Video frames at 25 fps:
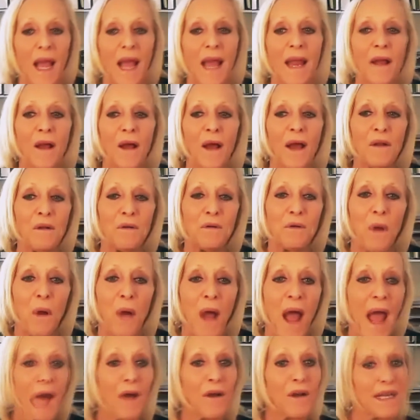I, I don't
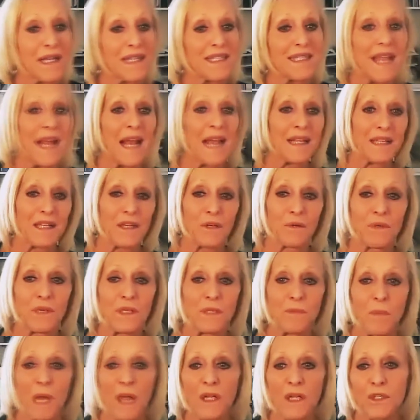know how to exactly to
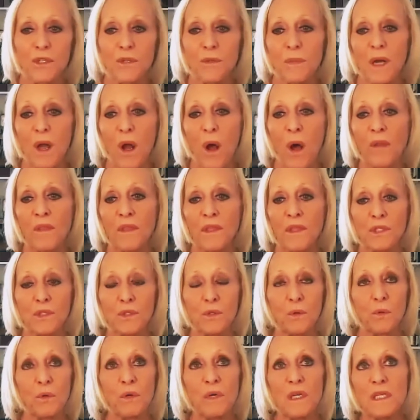respond to, you, but all the
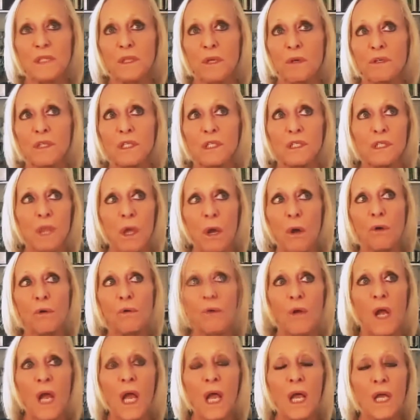stories are
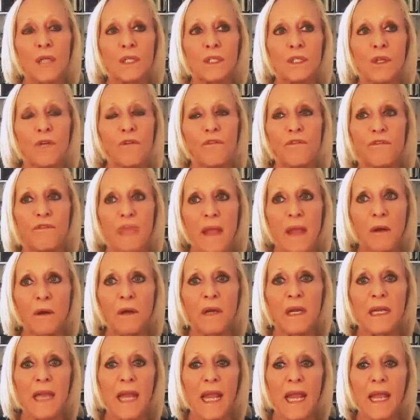so so
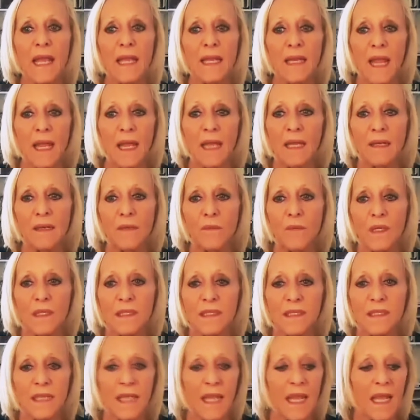varied, and and
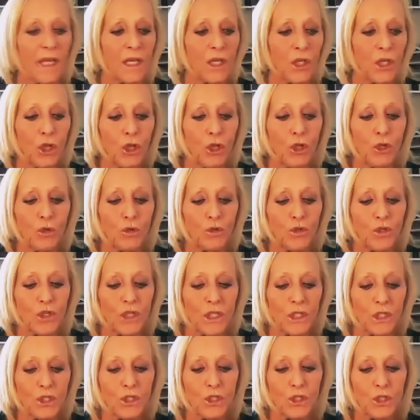once again, you
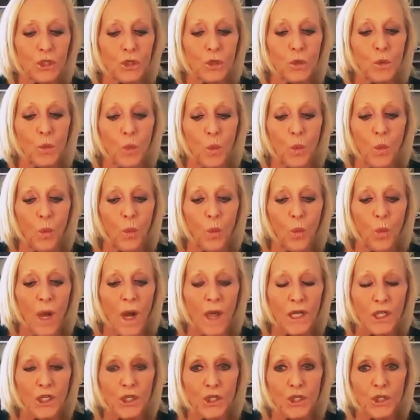just do
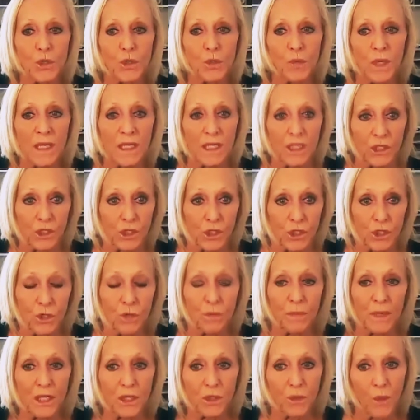what you can
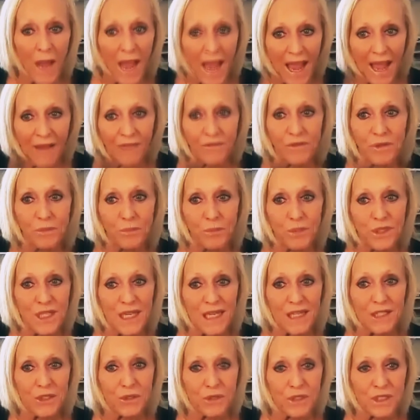do, but you have to
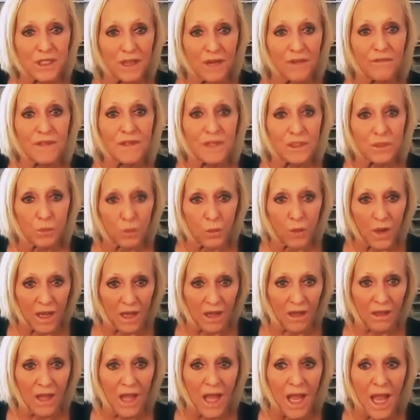protect yourself as
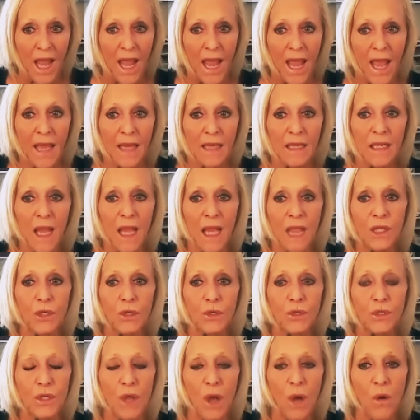well, and yeah. and
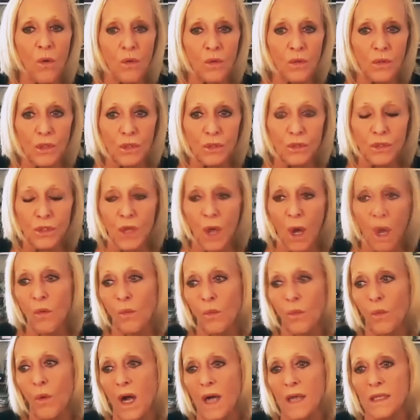you don't you
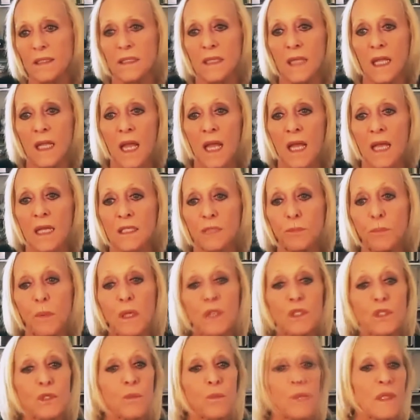don't want
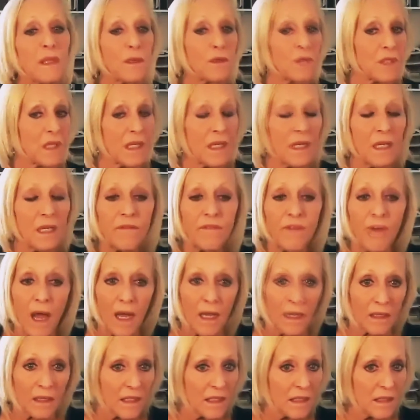especially when there's any
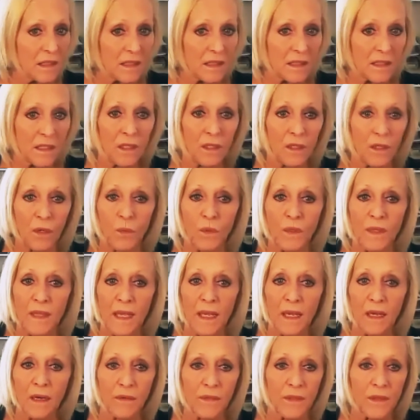violence, you know, when
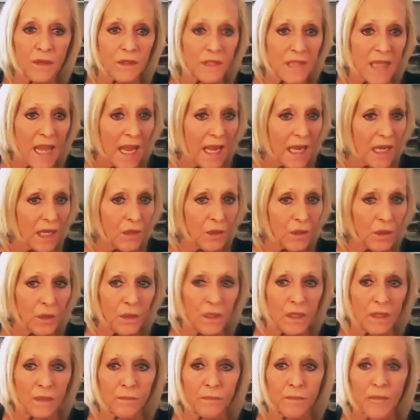are, there's
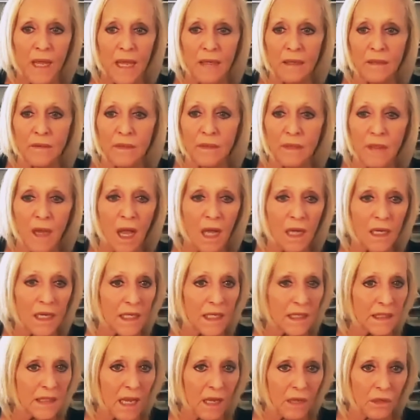anger and, and
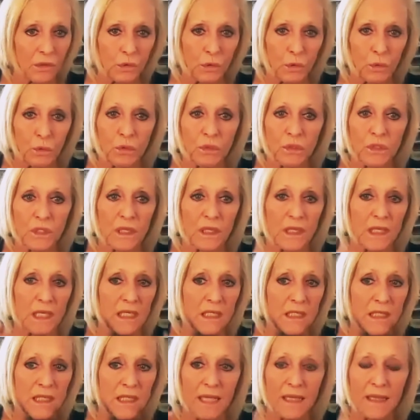knocking down doors and
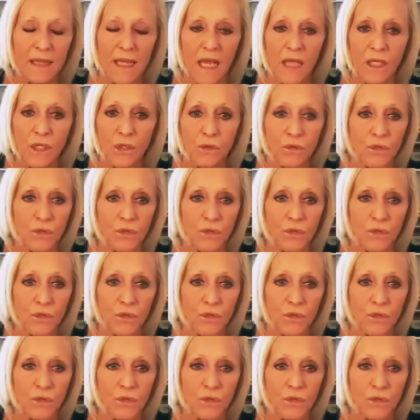things like that.